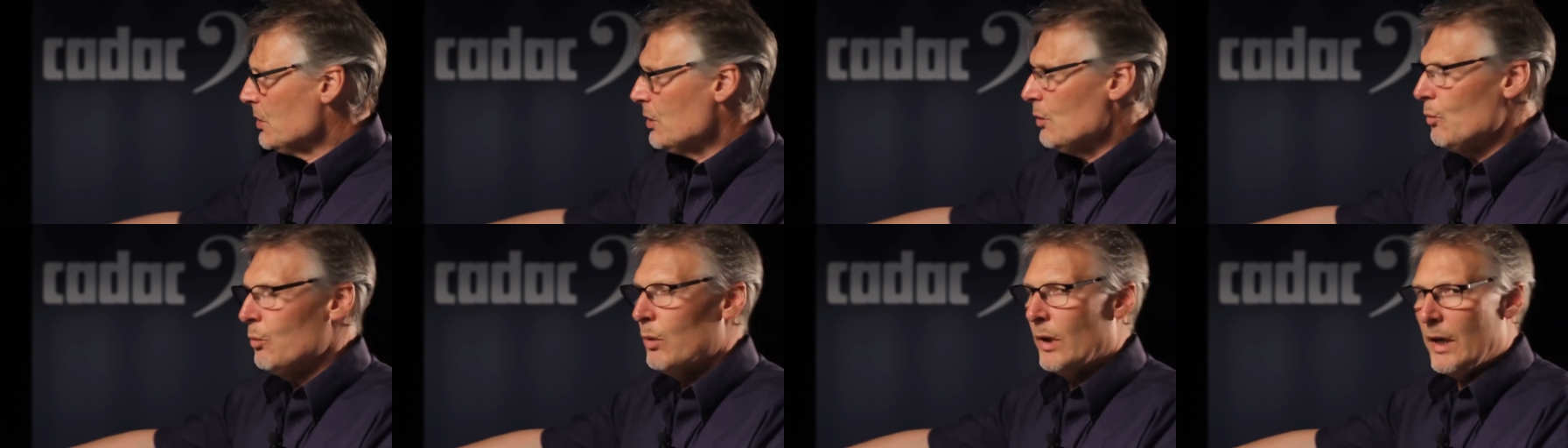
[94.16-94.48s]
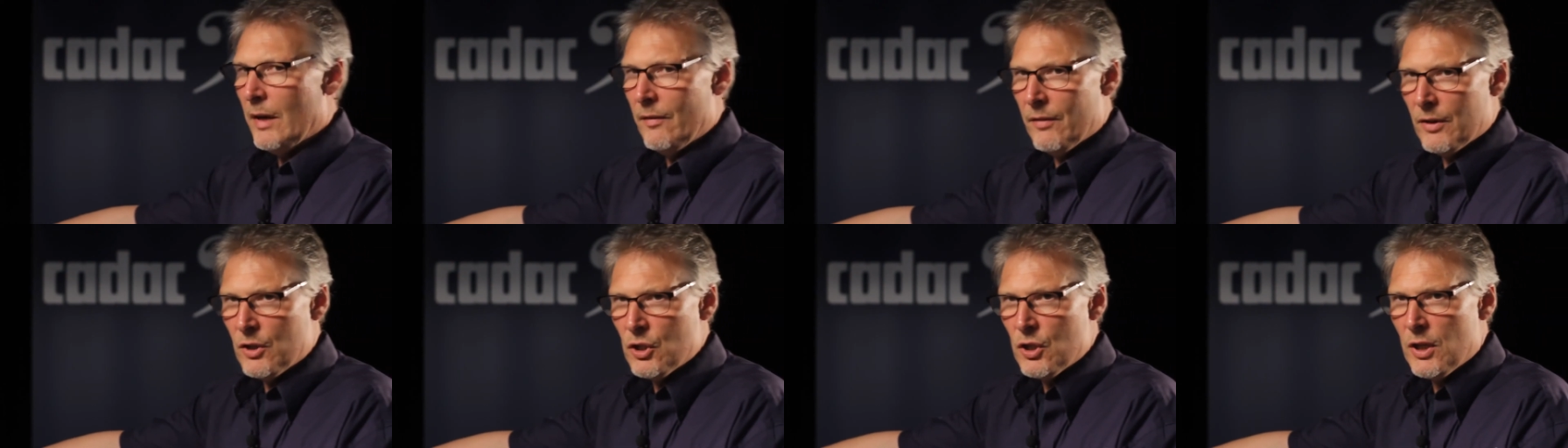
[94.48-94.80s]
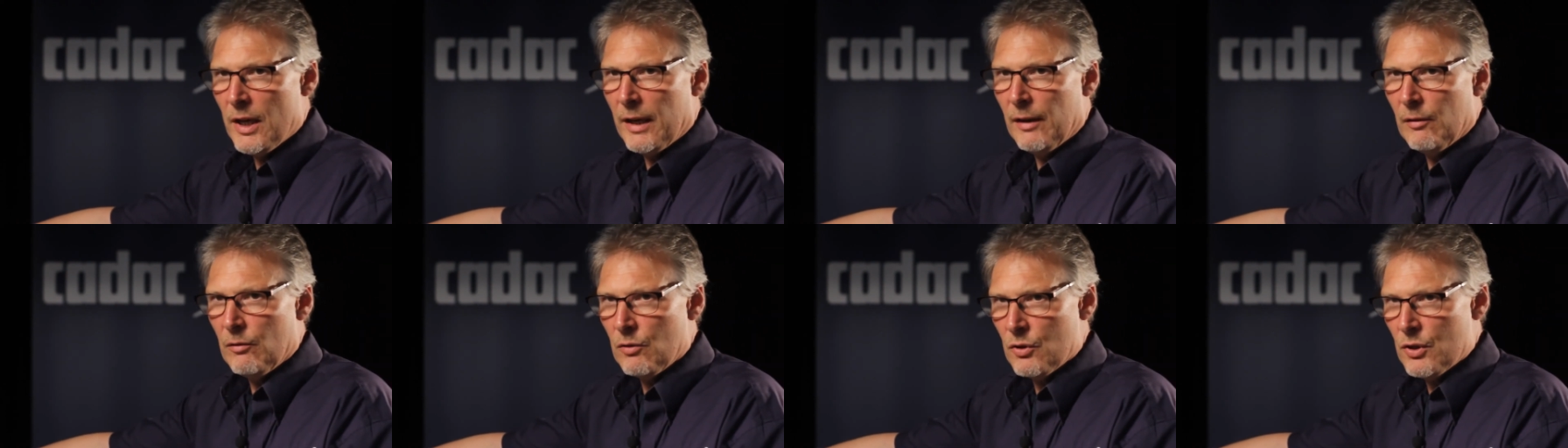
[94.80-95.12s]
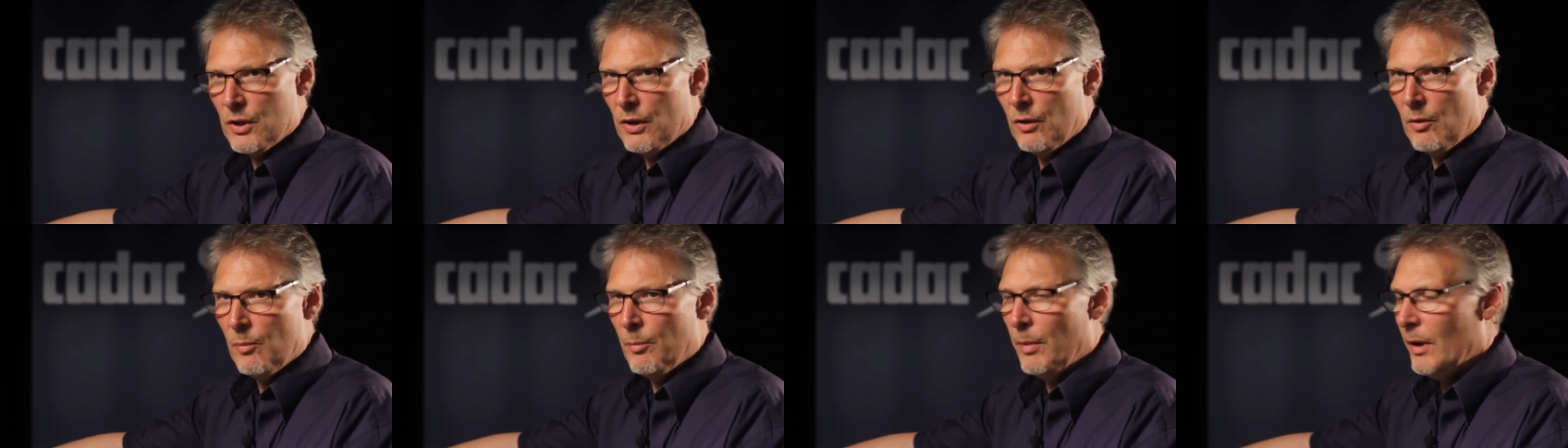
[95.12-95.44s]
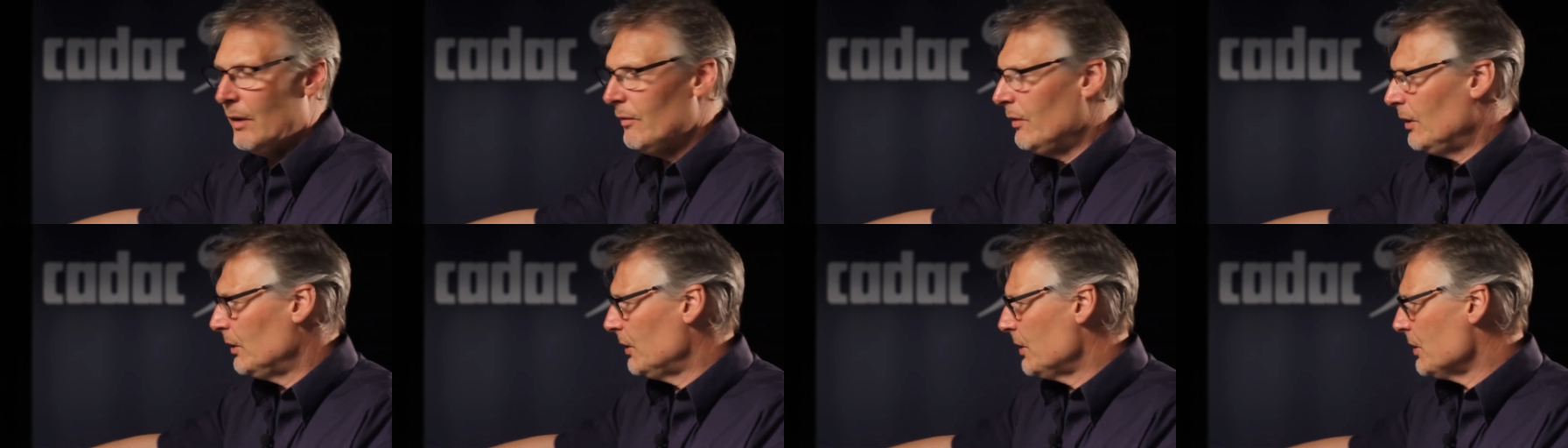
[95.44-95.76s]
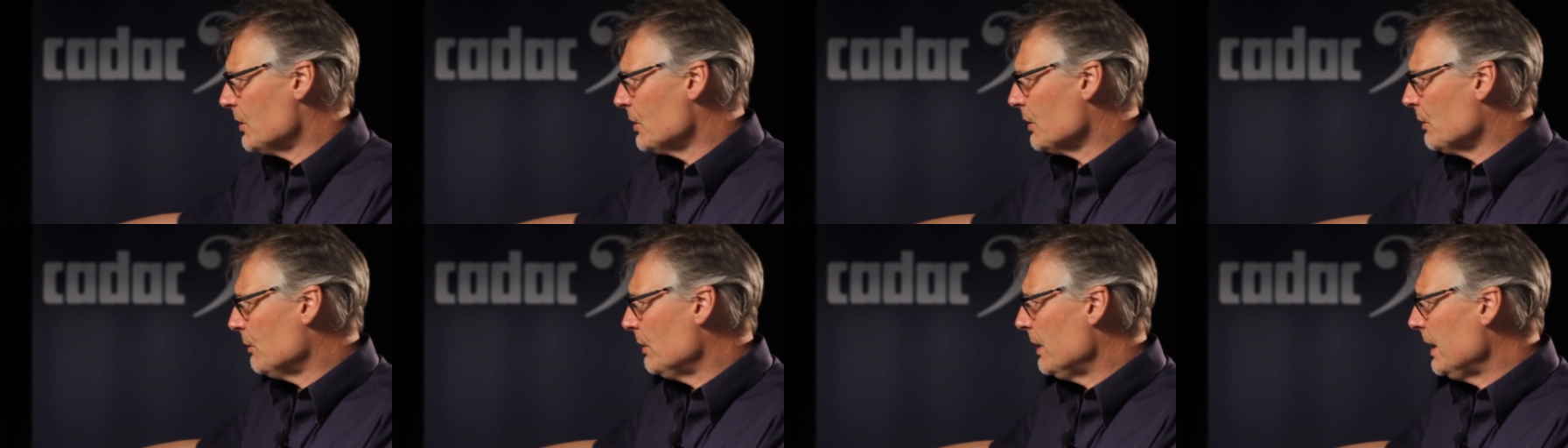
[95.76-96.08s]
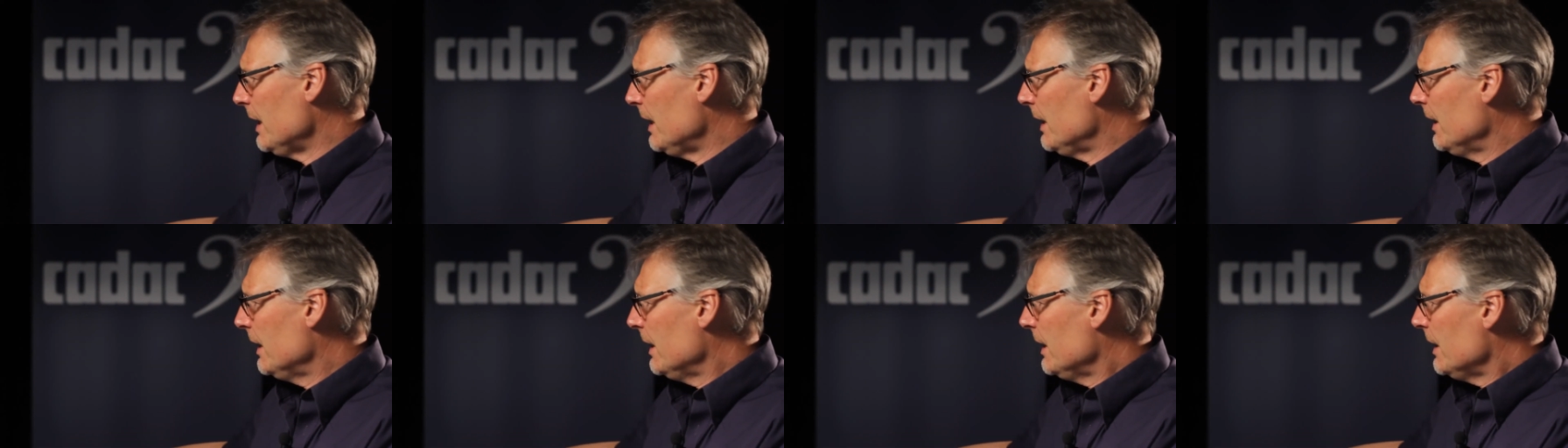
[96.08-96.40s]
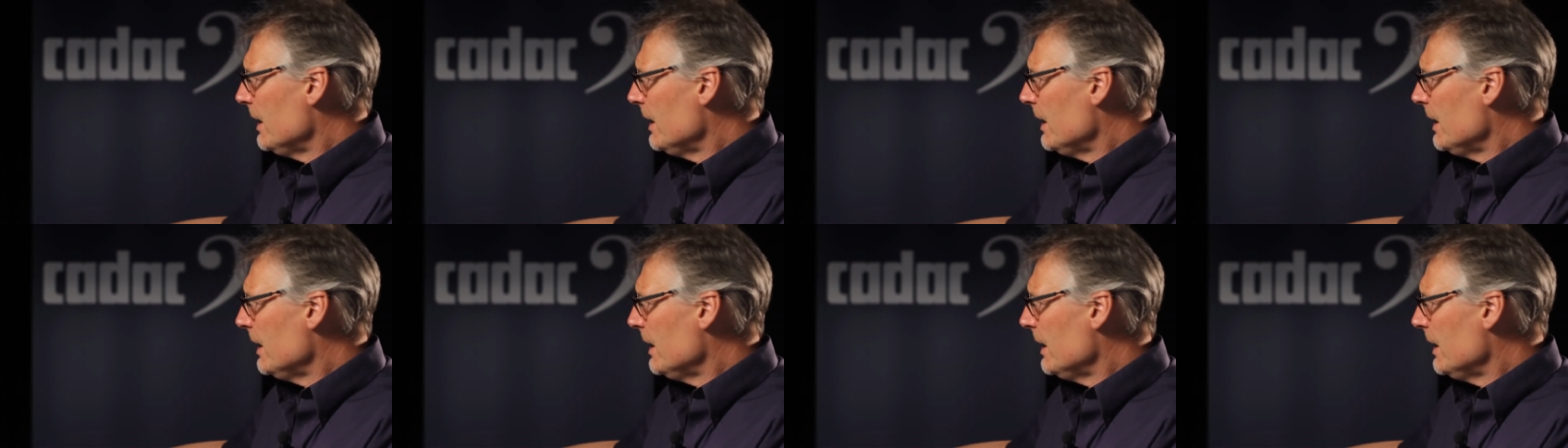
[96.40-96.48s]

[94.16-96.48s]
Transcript: to whatever channels are above on the screen,